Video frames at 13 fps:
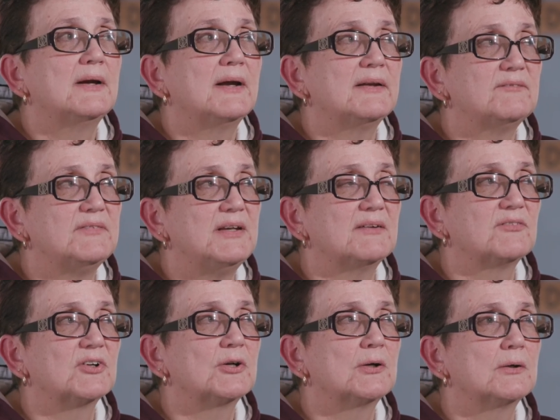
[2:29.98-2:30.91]
I have
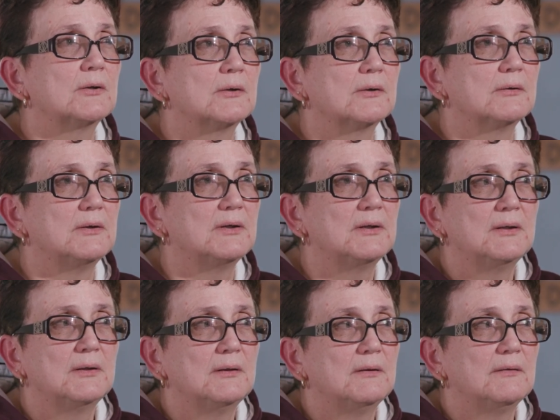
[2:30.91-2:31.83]
never heard
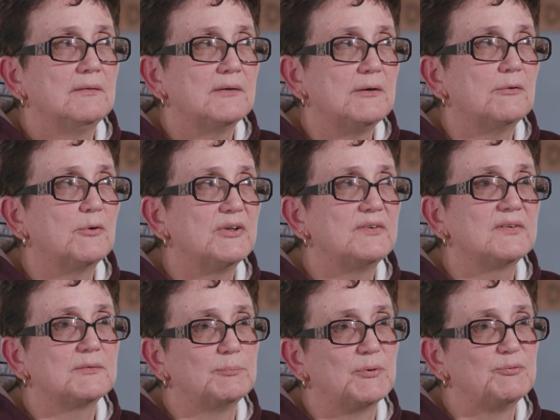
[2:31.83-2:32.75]
the
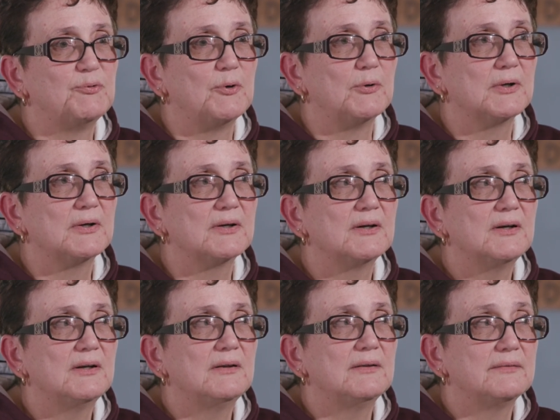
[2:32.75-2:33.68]
noises before
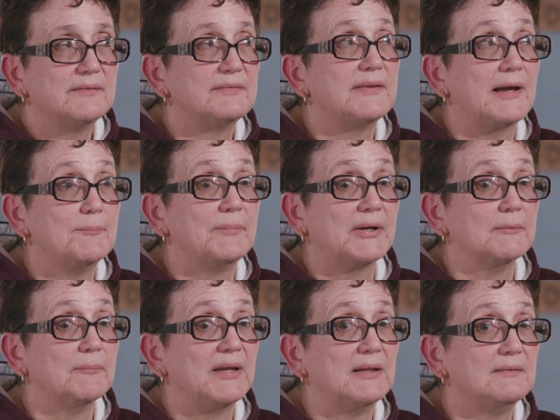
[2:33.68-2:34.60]
that that
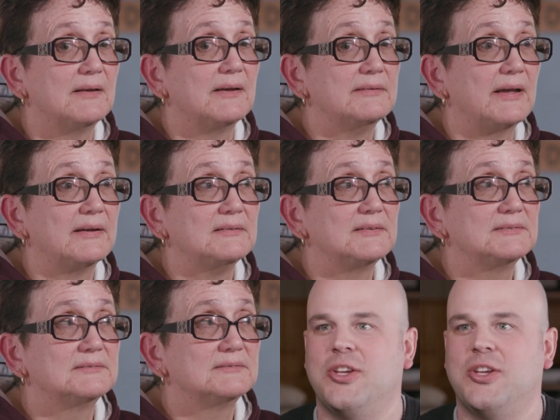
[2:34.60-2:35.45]
bear made that night.